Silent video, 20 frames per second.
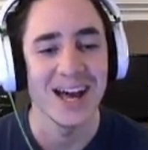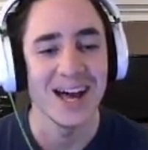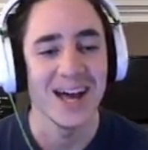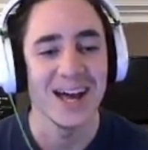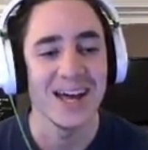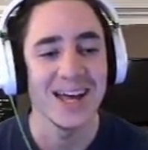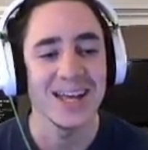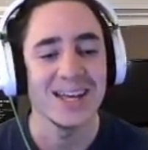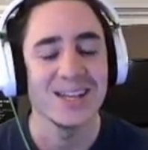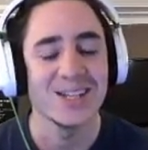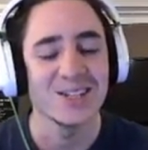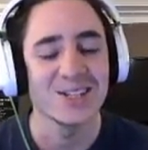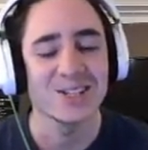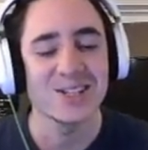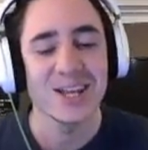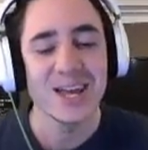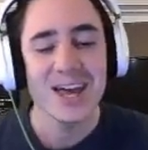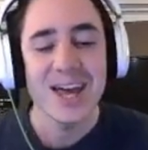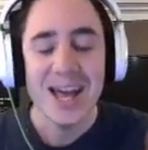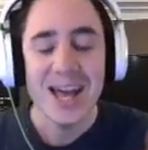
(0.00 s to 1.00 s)
he
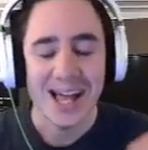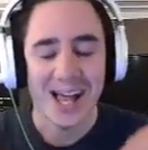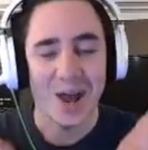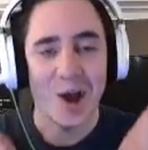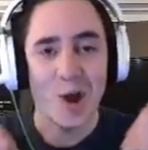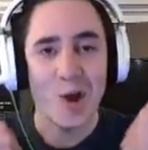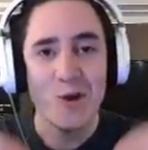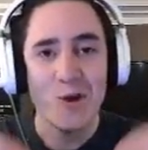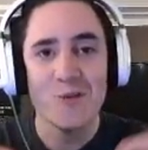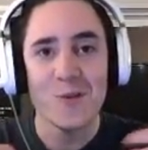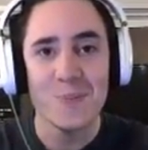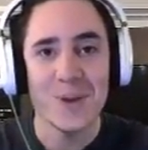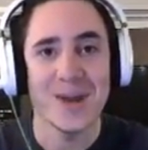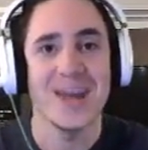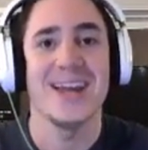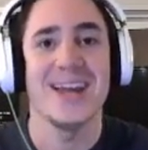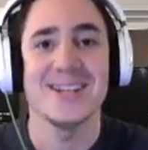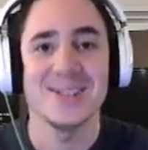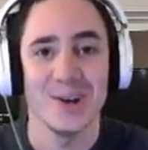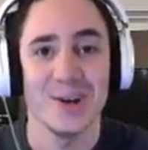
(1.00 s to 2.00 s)
just over
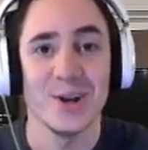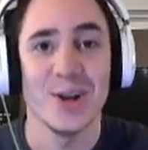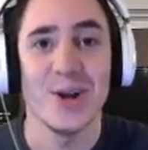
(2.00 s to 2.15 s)
peaked on low